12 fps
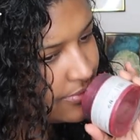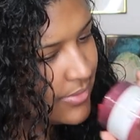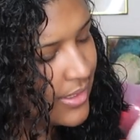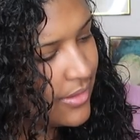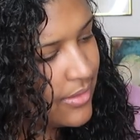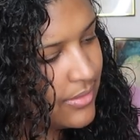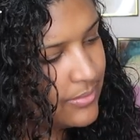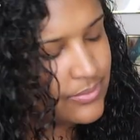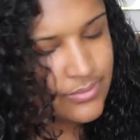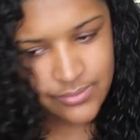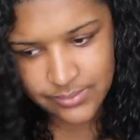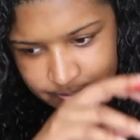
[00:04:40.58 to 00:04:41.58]
Like
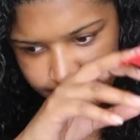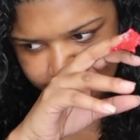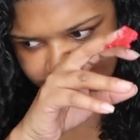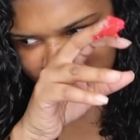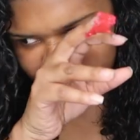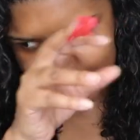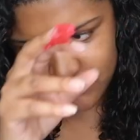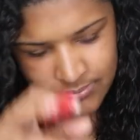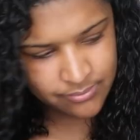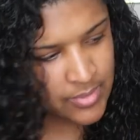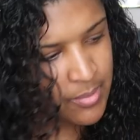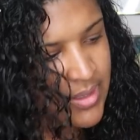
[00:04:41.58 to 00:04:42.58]

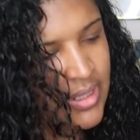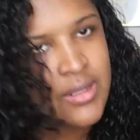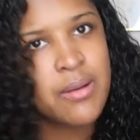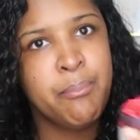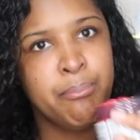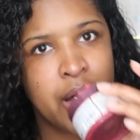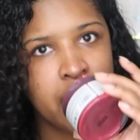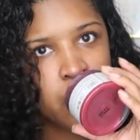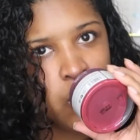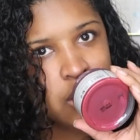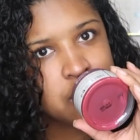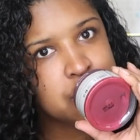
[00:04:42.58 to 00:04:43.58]
maybe like a body
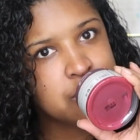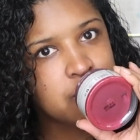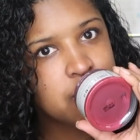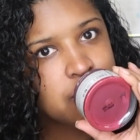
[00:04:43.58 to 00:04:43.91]
wash.